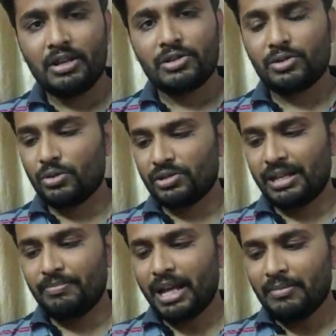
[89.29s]
So
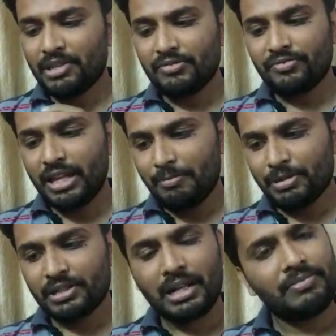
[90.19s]
sometimes if they
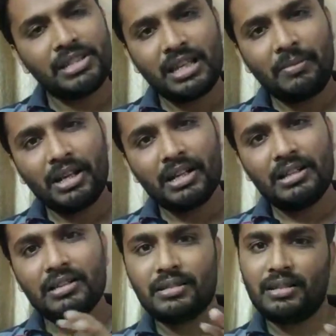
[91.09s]
prescribe this chemical,